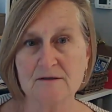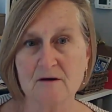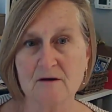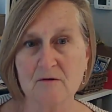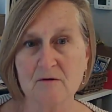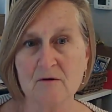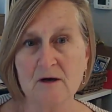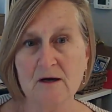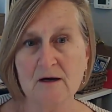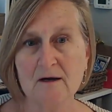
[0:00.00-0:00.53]

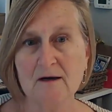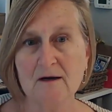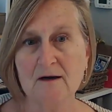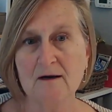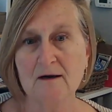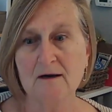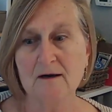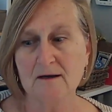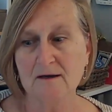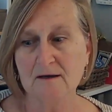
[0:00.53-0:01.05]
So,
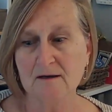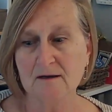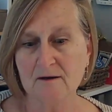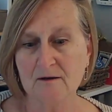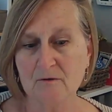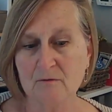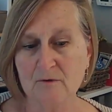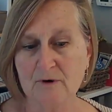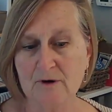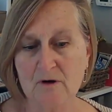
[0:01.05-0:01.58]

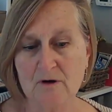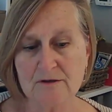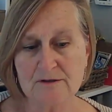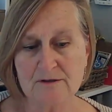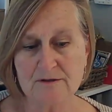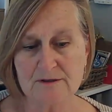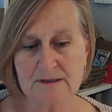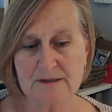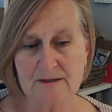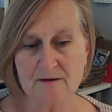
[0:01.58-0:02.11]
we
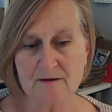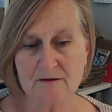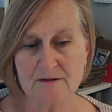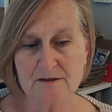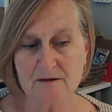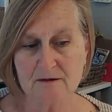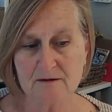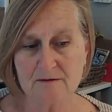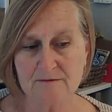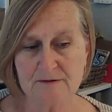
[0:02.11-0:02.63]
also see
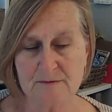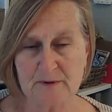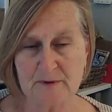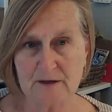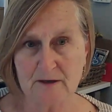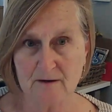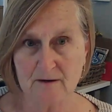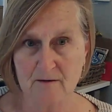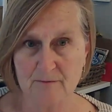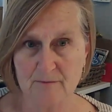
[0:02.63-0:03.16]
ourselves
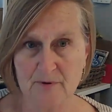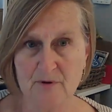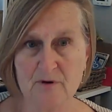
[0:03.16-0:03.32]
being